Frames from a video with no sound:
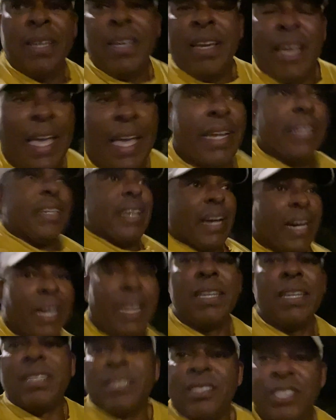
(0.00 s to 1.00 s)
And
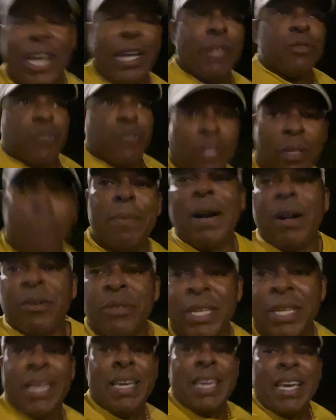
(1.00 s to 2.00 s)
this channel is all about
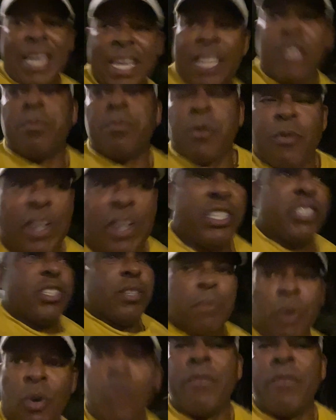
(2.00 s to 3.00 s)
inspiration,
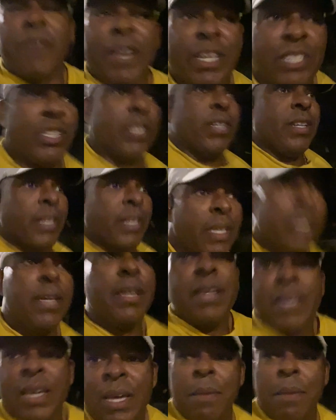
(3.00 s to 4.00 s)
motivation,
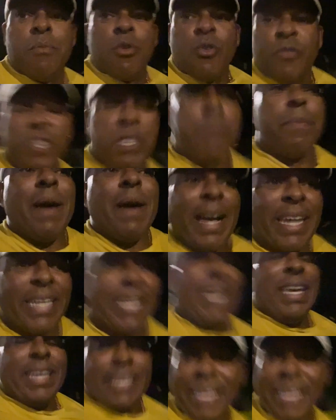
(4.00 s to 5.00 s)
moving your
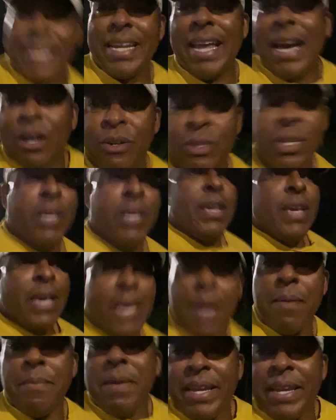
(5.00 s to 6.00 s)
body, getting out
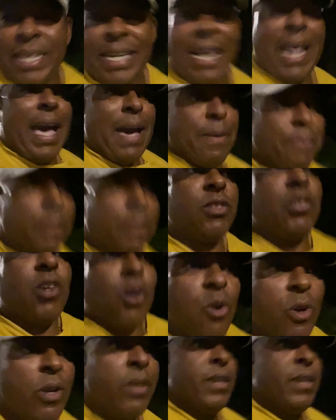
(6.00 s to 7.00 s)
and making it happen.
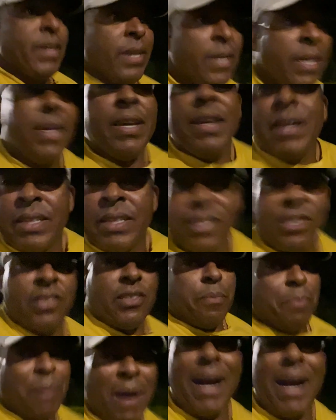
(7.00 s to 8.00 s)
So this is
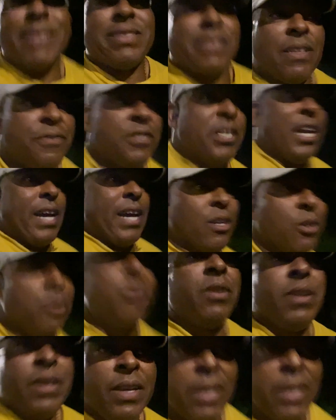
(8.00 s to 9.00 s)
a positive channel.
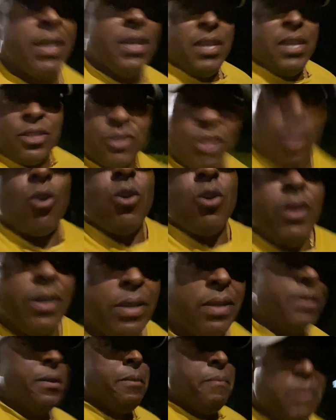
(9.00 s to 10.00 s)
So
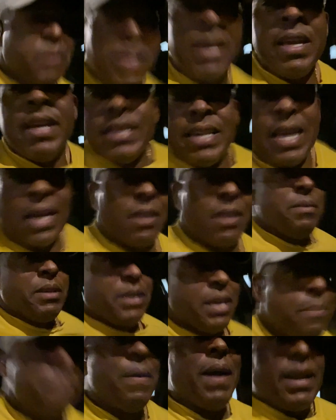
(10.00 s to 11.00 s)
now let me
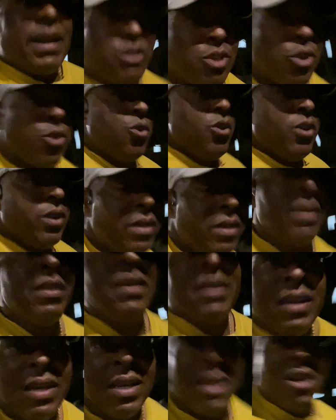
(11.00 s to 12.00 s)
get back to
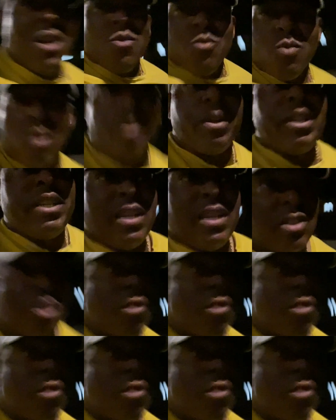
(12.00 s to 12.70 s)
what we did. So